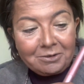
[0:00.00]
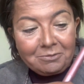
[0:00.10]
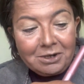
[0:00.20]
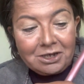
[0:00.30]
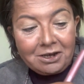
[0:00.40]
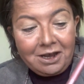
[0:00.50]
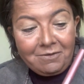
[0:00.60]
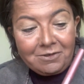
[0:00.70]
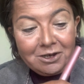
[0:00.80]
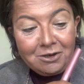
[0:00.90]
which I
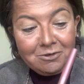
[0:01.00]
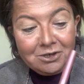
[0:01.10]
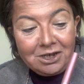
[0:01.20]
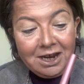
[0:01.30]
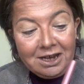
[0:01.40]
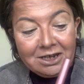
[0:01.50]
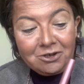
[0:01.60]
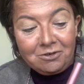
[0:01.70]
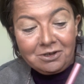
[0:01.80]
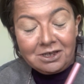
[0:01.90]
haven't used yet, as
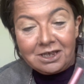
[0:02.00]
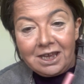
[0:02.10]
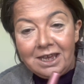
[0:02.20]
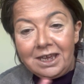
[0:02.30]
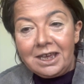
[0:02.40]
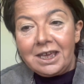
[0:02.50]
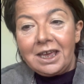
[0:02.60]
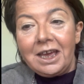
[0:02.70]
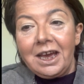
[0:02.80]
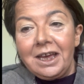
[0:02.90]
you can see.
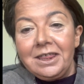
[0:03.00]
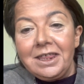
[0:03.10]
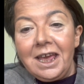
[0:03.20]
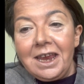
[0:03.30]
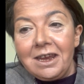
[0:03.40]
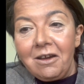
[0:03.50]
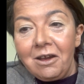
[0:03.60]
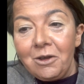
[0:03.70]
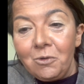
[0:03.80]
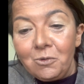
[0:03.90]
And then
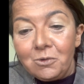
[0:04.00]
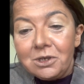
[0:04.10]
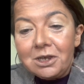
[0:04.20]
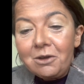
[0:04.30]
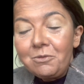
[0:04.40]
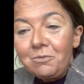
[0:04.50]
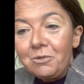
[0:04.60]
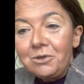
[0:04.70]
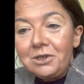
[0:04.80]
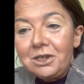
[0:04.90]
I also
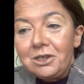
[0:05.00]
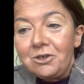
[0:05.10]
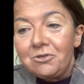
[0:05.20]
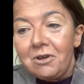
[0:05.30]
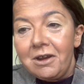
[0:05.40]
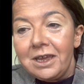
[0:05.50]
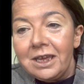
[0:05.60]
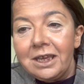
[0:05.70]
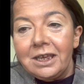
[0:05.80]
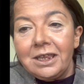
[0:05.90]
wanted to try
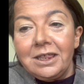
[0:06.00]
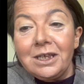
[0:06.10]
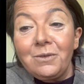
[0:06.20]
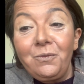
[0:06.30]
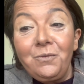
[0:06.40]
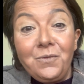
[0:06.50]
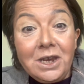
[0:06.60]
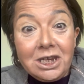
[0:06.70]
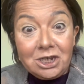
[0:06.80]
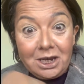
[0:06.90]
this
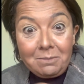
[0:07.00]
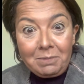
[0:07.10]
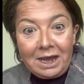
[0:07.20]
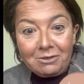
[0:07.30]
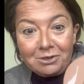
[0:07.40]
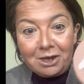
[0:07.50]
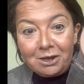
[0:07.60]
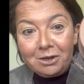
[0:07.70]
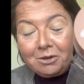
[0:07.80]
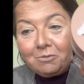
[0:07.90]
finishing powder,
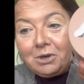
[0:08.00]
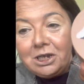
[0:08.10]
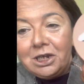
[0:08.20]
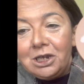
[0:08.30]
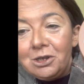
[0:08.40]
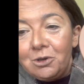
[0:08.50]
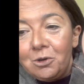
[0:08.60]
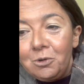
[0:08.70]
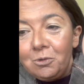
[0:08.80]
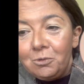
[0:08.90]
which is
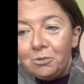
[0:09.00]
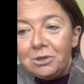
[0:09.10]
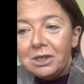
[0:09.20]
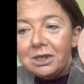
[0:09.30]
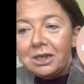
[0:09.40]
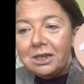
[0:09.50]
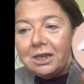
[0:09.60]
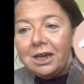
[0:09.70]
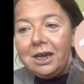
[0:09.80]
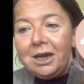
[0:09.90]
called
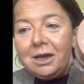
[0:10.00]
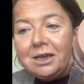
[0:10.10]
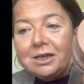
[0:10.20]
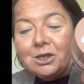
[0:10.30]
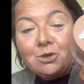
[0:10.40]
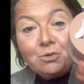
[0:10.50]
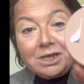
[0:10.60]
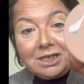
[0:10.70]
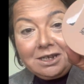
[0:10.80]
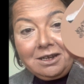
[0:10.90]

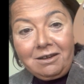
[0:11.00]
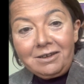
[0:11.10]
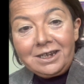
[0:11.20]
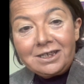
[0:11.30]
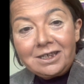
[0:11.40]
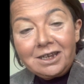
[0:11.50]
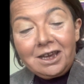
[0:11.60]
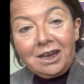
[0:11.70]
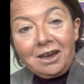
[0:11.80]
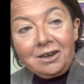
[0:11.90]
Twist and Light.
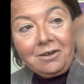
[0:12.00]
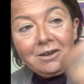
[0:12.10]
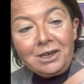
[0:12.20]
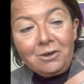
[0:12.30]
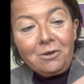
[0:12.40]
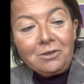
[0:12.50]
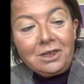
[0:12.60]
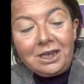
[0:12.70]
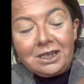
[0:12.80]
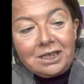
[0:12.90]
And I got
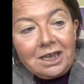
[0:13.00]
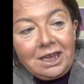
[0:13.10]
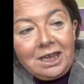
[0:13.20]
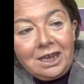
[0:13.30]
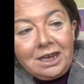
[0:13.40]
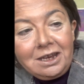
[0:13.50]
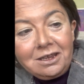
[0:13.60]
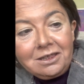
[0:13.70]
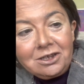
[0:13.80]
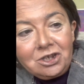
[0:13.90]
this in
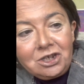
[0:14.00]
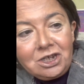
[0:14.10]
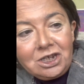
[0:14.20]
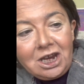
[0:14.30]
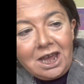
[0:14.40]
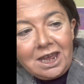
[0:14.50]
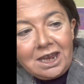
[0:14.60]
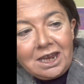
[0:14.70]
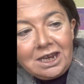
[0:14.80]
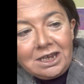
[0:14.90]
the
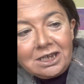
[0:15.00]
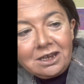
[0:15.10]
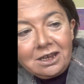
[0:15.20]
shade